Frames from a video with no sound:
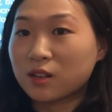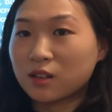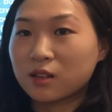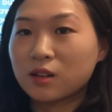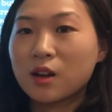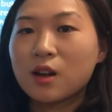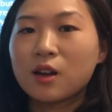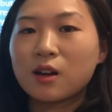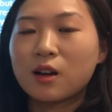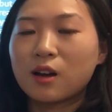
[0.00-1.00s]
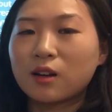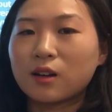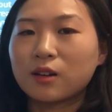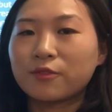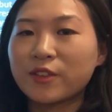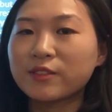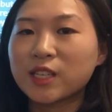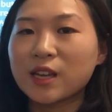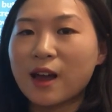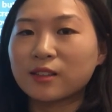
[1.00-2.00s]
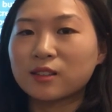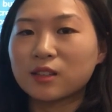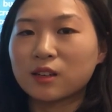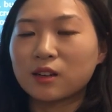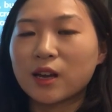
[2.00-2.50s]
her $50 and